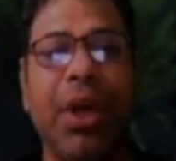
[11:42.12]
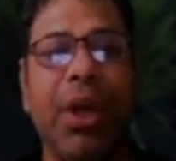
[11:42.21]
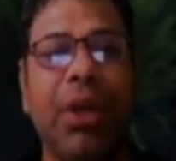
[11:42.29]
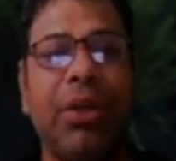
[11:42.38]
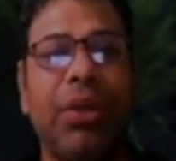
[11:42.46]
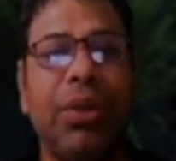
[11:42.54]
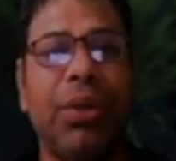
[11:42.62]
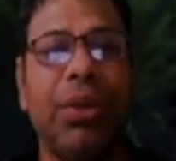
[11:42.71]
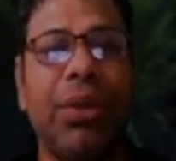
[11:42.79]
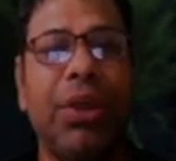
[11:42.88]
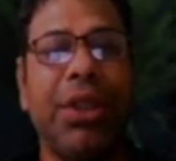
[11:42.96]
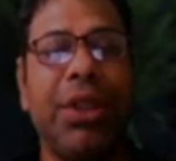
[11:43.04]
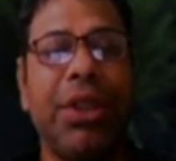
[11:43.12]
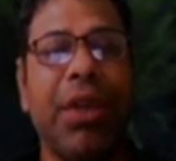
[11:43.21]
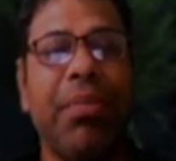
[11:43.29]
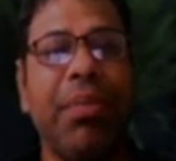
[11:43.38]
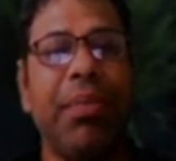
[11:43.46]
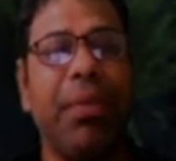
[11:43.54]
So this
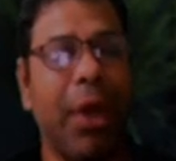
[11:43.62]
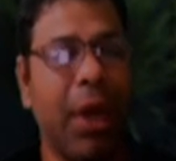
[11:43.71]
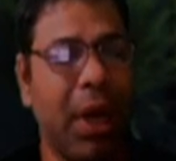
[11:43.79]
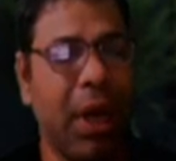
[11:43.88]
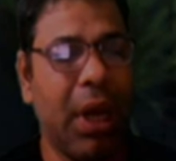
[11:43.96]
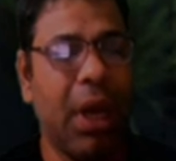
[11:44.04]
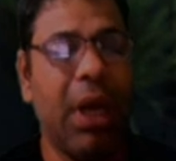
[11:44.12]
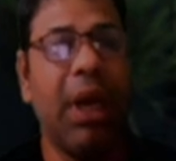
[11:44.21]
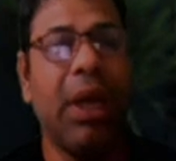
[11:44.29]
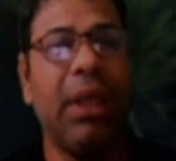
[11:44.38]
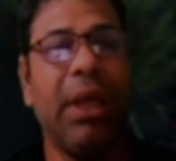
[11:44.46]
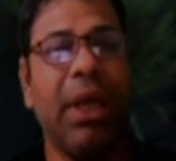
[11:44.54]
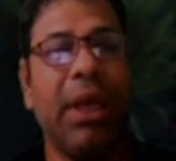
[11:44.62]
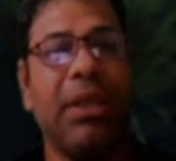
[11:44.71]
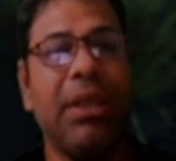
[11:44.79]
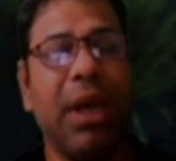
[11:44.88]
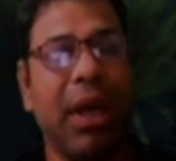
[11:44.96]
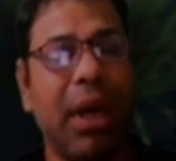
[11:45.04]
time there
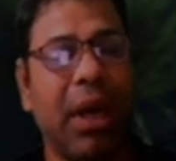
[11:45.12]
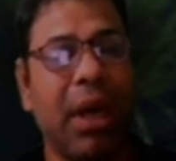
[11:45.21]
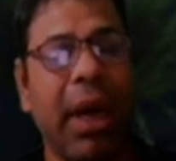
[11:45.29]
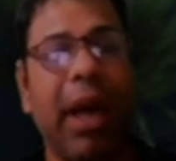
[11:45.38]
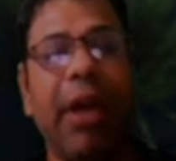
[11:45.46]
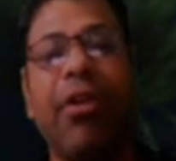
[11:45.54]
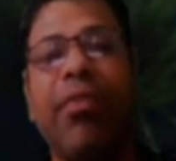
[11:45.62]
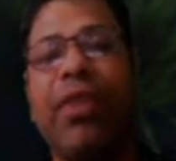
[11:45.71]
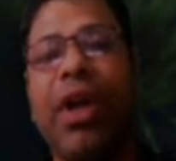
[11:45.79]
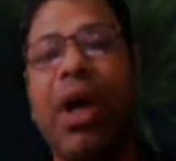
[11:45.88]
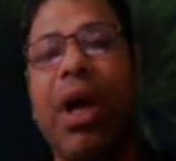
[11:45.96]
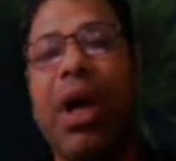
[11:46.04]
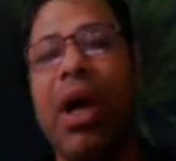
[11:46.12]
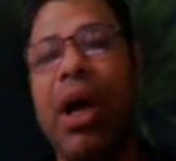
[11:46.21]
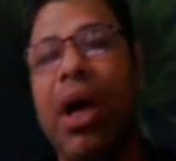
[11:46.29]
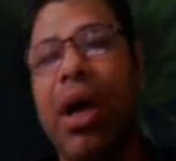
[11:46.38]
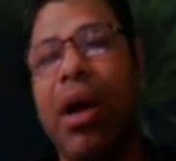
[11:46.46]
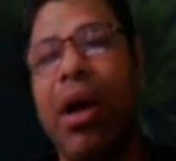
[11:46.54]
is the end of
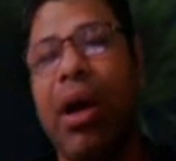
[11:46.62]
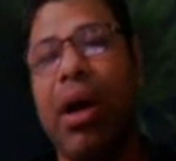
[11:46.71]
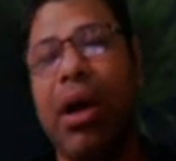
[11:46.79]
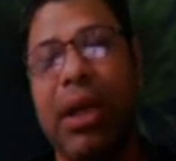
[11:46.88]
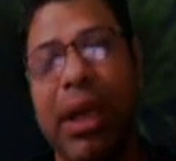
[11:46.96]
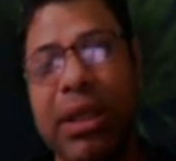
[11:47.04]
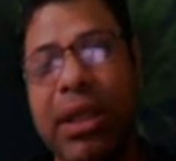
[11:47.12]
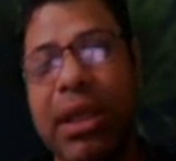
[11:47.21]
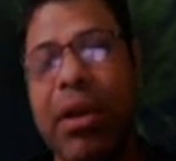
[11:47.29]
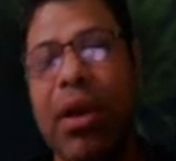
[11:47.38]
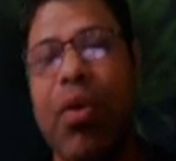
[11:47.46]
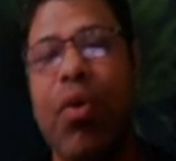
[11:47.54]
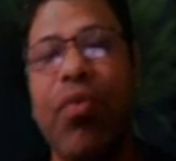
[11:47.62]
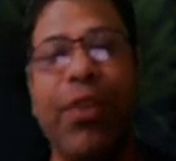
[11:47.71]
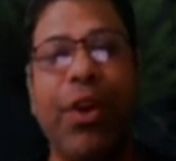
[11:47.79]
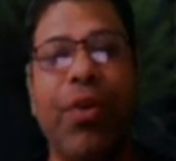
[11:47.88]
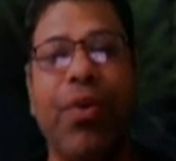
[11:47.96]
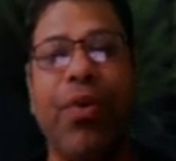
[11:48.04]
the lesson. Hope
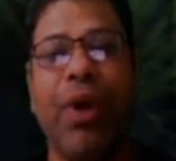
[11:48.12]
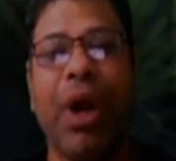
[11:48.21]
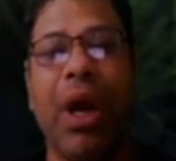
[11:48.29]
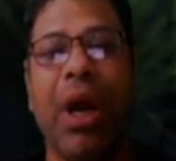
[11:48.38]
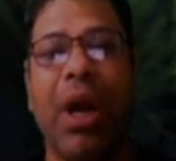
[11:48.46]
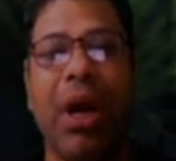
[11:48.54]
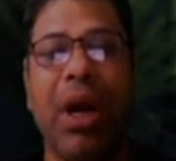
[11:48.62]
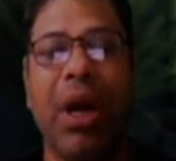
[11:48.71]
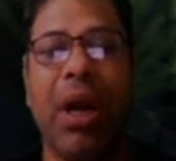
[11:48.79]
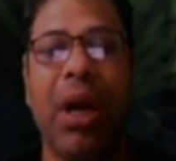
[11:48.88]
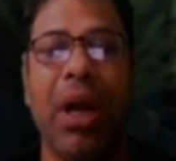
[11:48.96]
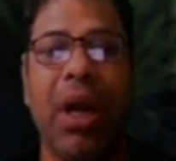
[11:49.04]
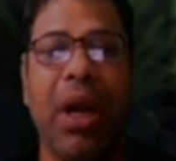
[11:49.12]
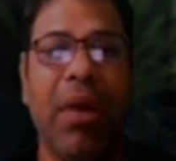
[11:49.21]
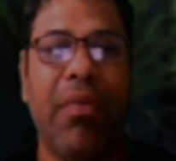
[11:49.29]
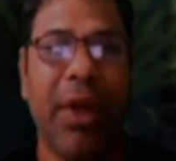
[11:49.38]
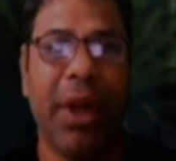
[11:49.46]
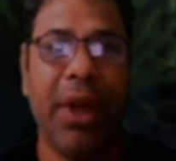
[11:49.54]
you are
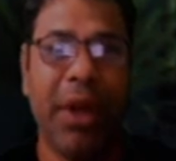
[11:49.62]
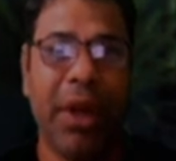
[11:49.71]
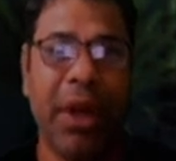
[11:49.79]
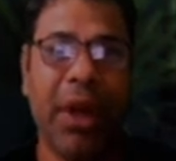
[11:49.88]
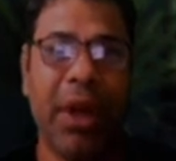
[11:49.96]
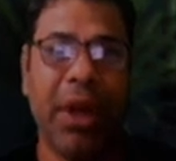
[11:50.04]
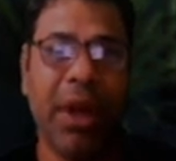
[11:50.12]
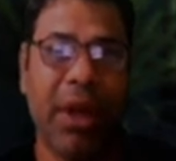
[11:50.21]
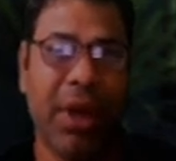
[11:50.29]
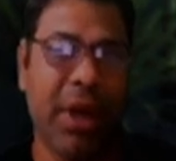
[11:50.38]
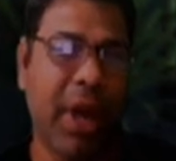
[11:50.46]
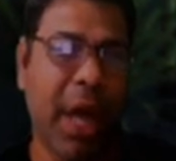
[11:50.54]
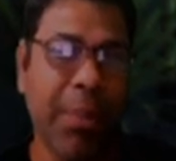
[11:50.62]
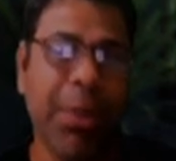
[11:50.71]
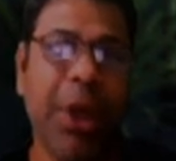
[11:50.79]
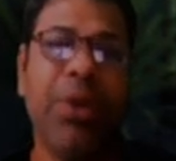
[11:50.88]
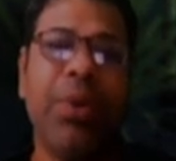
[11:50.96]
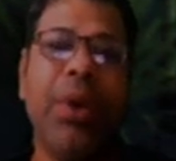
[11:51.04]
very
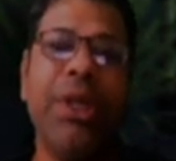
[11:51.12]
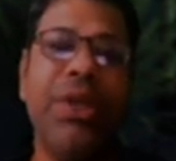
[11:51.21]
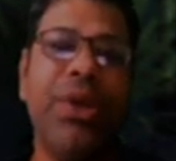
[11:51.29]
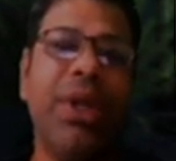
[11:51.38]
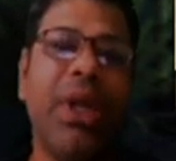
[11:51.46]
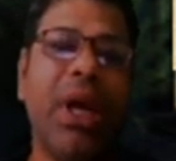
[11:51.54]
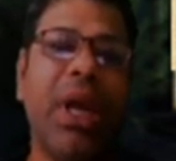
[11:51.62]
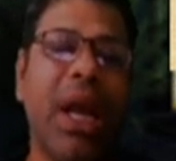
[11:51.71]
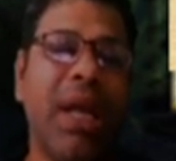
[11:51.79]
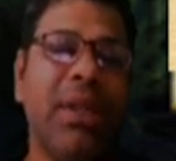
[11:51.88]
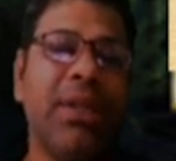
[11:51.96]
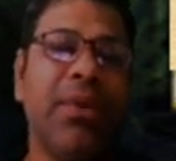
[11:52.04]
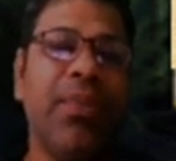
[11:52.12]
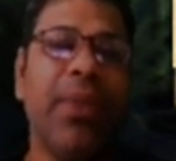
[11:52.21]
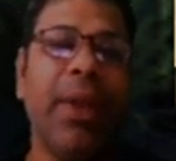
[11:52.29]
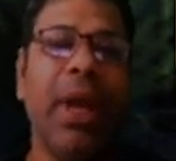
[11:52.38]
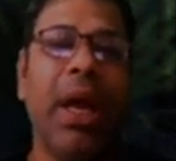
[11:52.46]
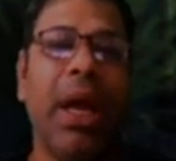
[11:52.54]
happy to enjoy the class.
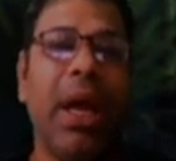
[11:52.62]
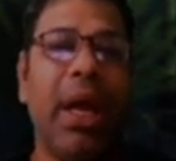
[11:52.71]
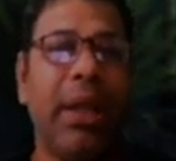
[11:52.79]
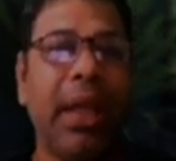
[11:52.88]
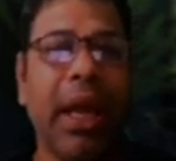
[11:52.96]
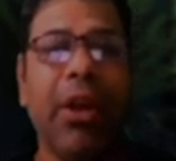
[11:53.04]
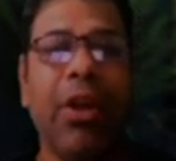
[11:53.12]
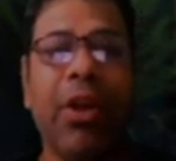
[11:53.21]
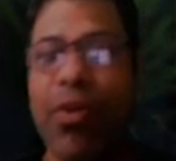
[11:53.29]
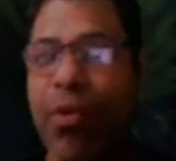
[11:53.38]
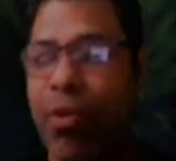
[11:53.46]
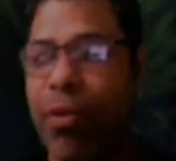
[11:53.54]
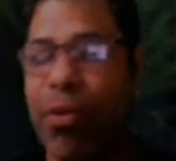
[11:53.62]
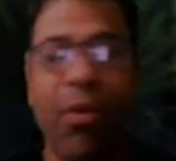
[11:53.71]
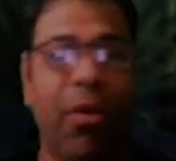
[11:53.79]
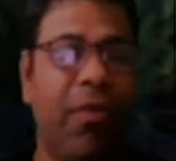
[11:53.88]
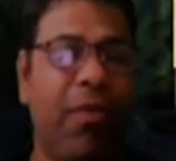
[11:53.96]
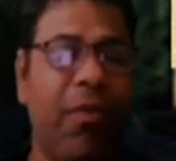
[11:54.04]
Thank you
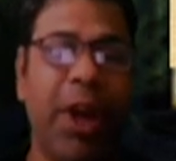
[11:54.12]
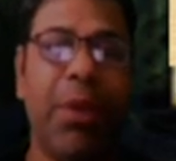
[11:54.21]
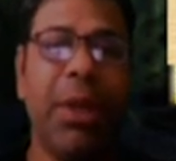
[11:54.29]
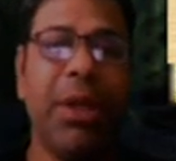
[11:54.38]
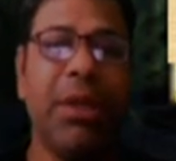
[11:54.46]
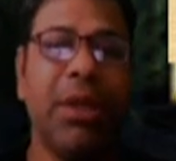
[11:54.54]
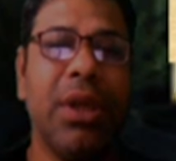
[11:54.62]
very much.